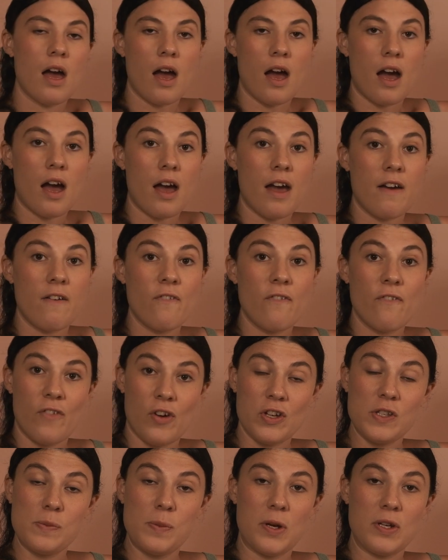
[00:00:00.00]
I
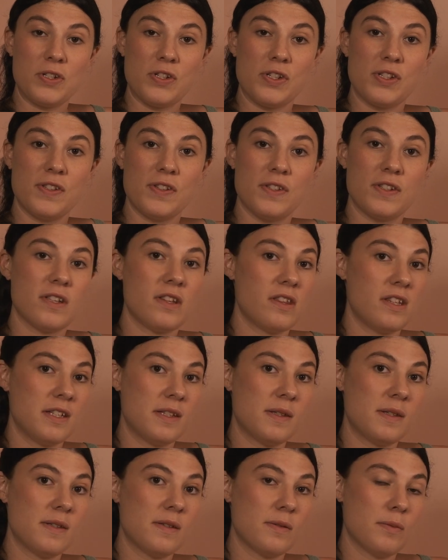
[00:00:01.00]
first purchased
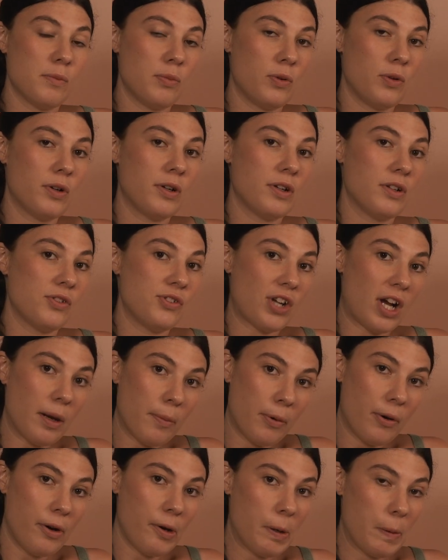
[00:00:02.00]
this book,
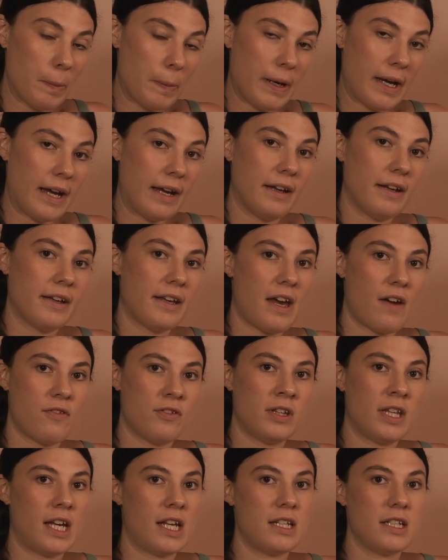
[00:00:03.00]
Jackpot by
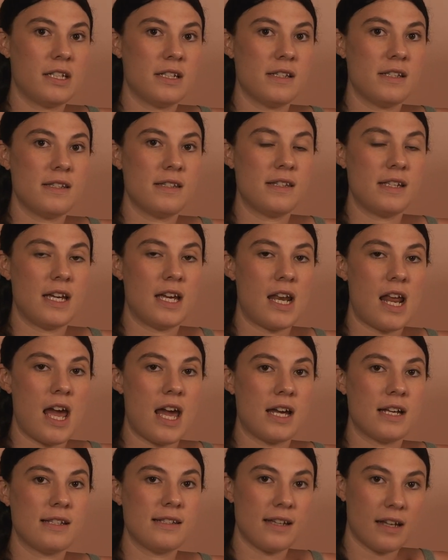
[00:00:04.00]
Kevin Landers, in
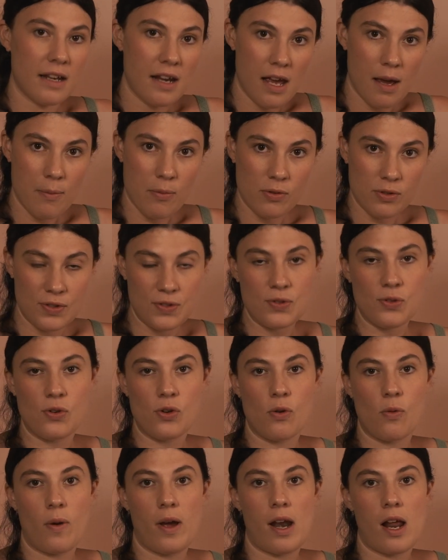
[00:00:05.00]
a secondhand
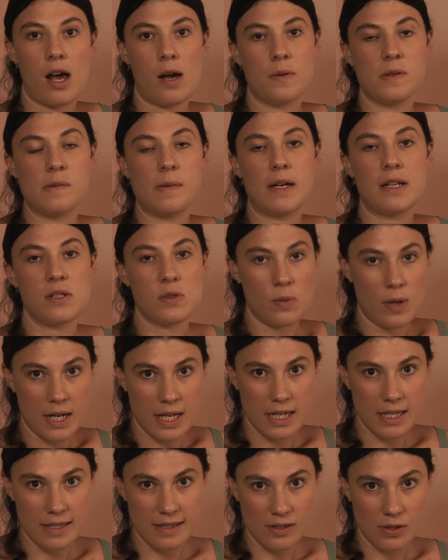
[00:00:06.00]
bookstore when I was about
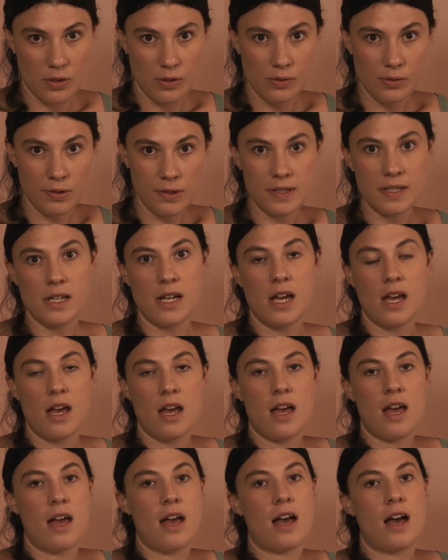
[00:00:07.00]
20 years old.
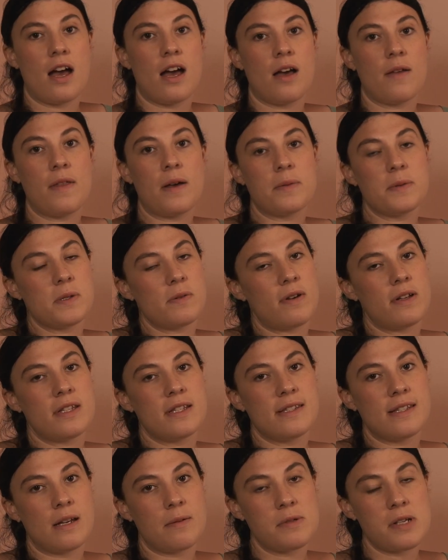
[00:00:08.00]
That was around the
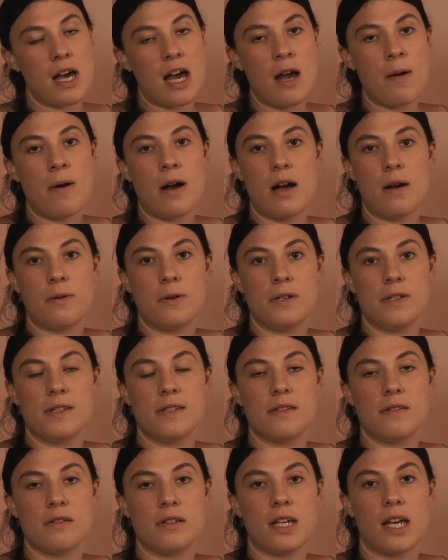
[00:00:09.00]
same time I
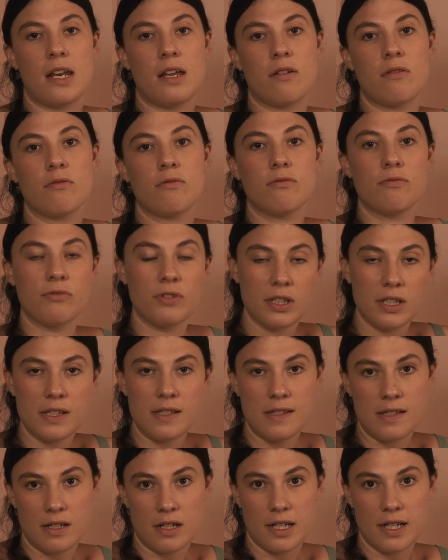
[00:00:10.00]
was getting really
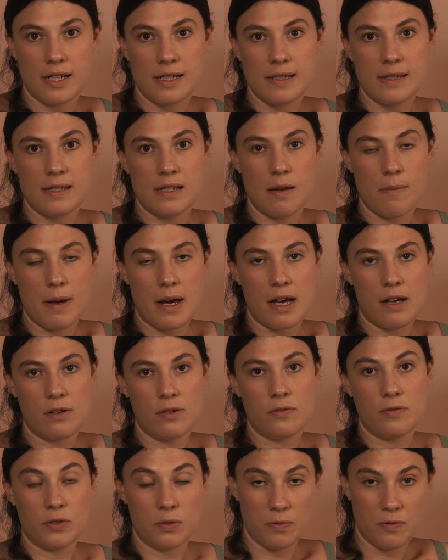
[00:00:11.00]
serious
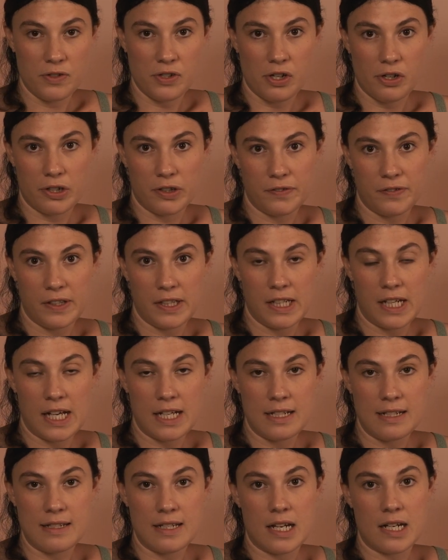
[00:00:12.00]
about film photography
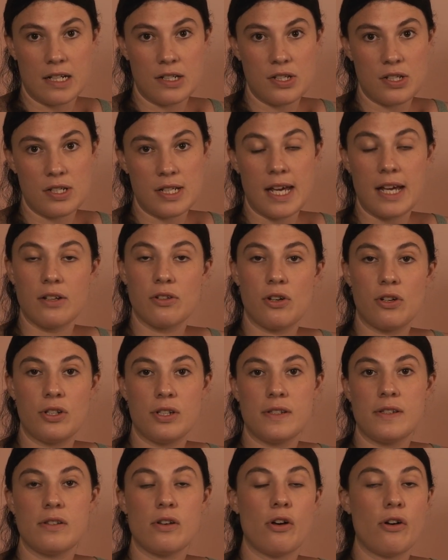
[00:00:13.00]
and starting to take
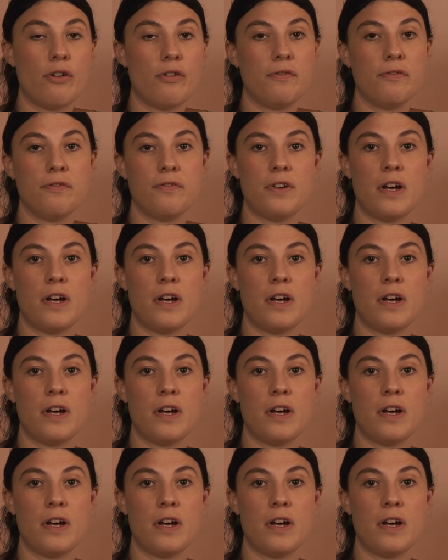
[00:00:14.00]
notice of